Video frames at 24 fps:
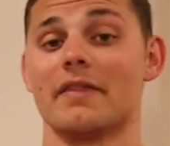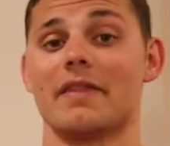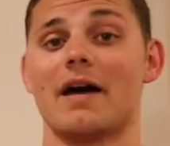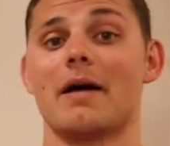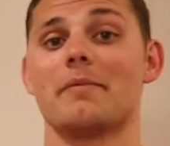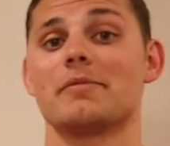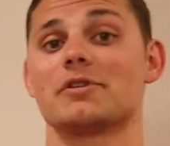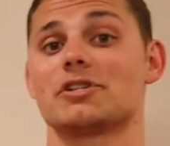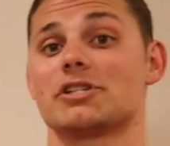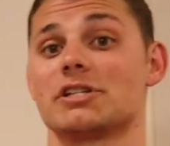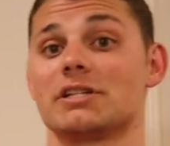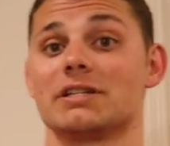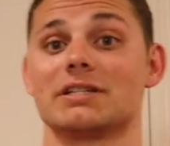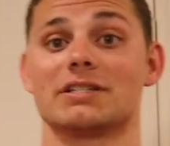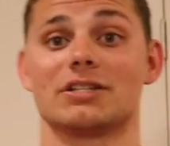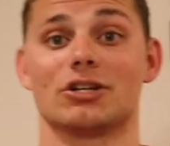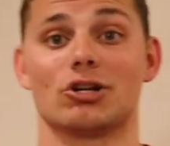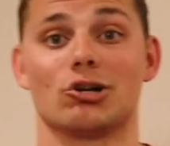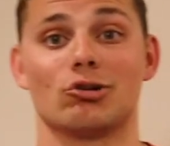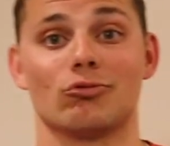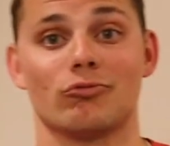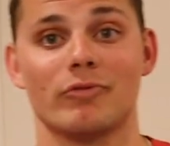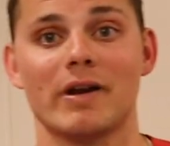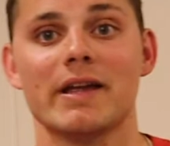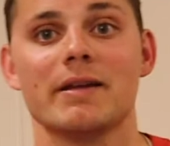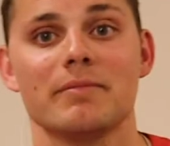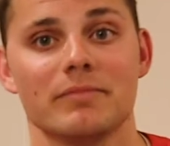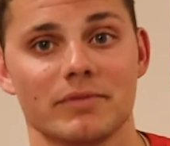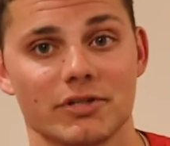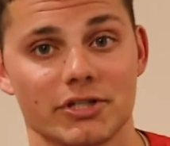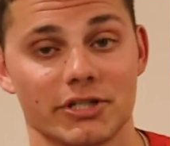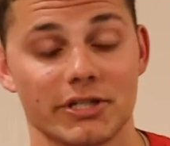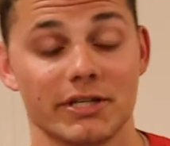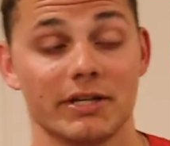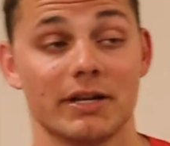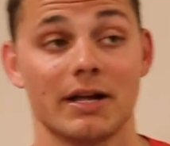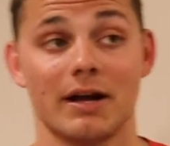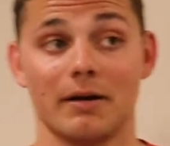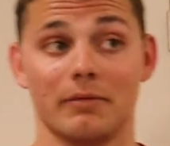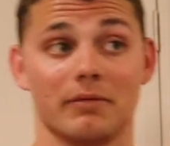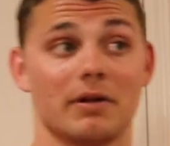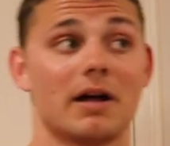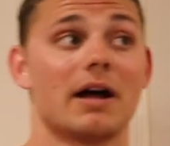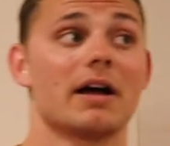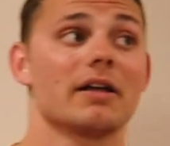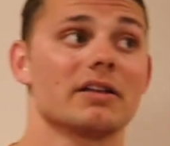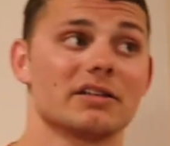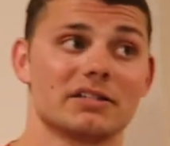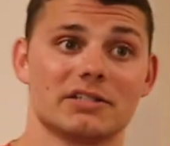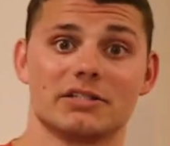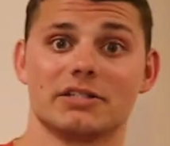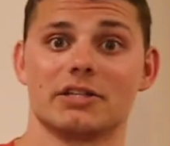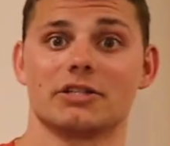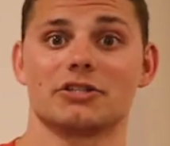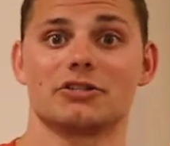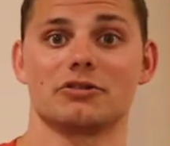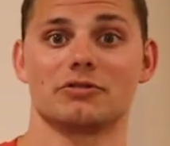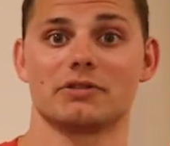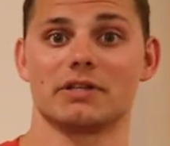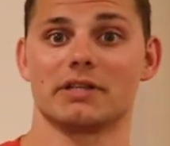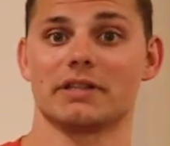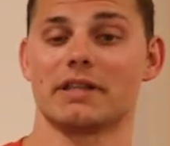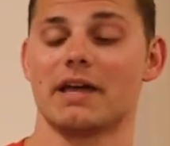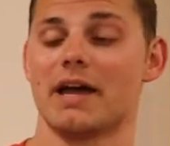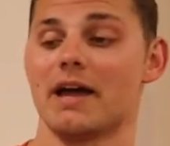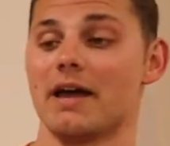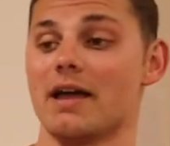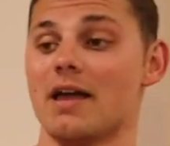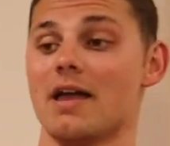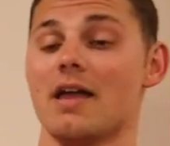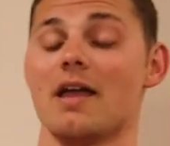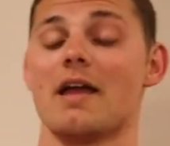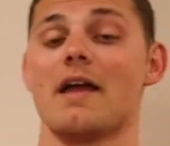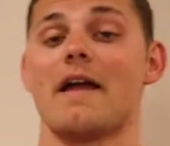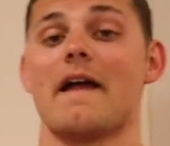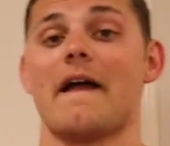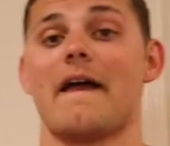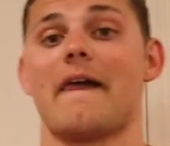That machine is a great machine. I would highly suggest using that.